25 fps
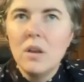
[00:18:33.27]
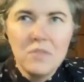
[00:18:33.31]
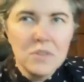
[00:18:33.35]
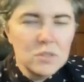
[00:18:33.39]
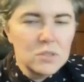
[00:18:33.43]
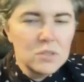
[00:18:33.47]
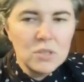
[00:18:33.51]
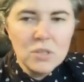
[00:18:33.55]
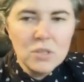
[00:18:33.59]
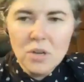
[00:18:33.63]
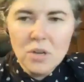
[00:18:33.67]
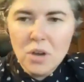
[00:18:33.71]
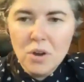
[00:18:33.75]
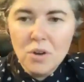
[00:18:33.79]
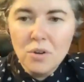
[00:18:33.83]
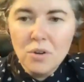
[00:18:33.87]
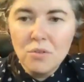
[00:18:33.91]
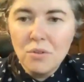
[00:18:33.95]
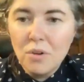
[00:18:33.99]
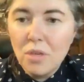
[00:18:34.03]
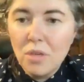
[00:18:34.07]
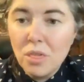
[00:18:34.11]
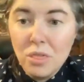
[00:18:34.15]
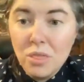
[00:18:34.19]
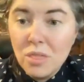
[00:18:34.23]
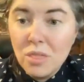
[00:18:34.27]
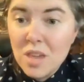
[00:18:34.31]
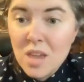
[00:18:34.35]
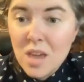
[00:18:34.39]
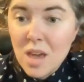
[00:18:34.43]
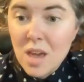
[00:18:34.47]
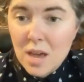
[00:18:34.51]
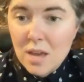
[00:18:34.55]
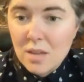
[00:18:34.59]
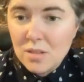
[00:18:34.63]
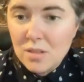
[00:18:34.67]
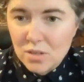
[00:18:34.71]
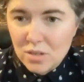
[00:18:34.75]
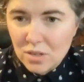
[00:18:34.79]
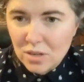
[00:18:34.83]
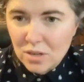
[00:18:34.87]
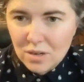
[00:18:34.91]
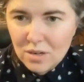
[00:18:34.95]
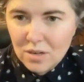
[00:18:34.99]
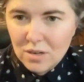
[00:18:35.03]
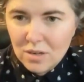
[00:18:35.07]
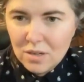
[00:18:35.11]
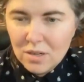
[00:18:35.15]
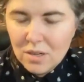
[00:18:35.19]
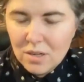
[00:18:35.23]
of us know the
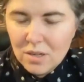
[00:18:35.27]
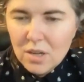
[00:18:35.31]
answer.